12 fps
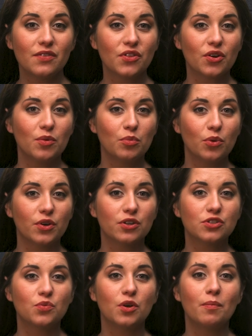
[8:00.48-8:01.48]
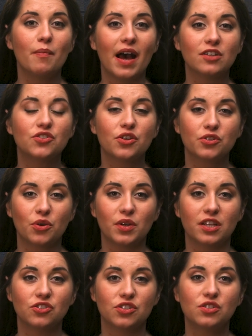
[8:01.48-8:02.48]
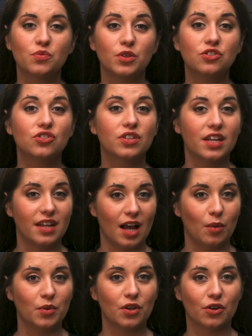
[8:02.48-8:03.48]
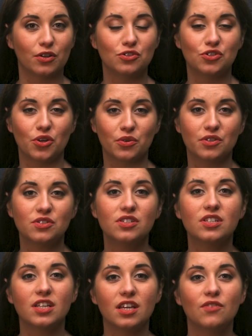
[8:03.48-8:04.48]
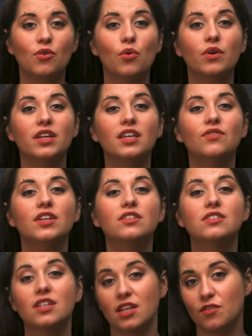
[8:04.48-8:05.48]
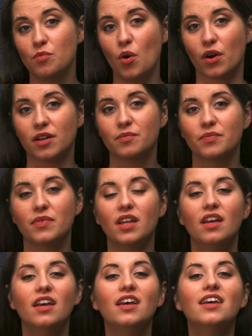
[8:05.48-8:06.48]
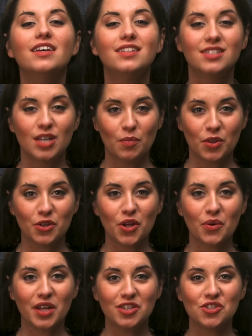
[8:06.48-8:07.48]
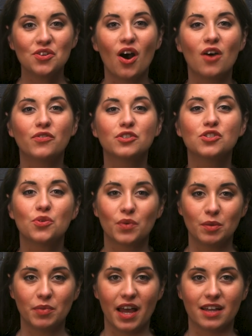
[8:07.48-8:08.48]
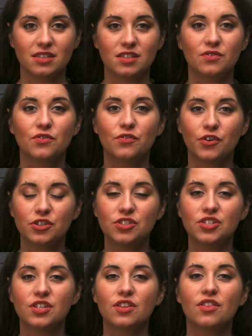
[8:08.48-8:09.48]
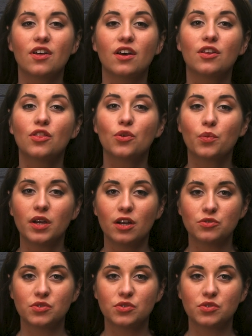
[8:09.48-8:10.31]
if their employers will match their donations, which can help encourage donors to give or even to give more. Double the Donation offers three plans. First, the three